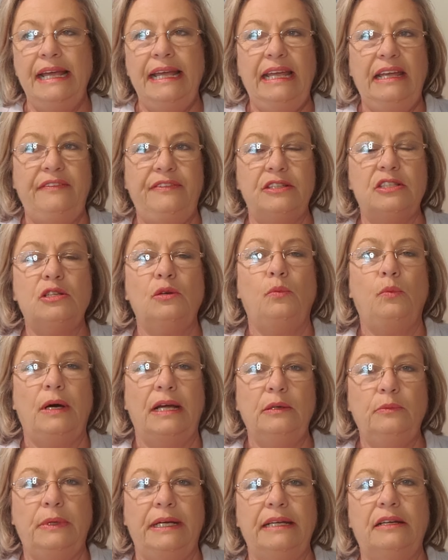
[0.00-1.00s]
If it's a
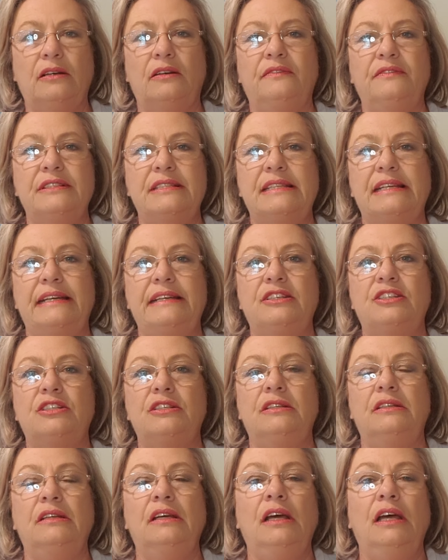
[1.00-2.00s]
one-way
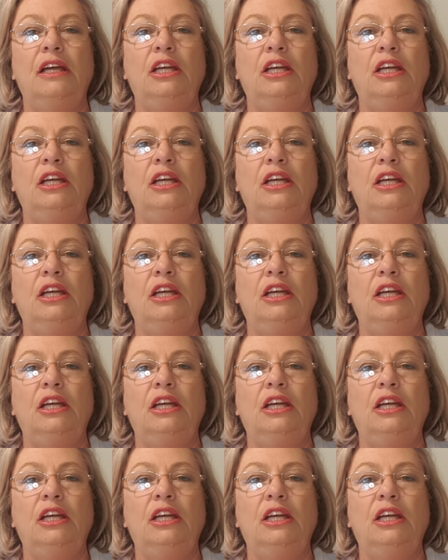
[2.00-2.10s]
conversation,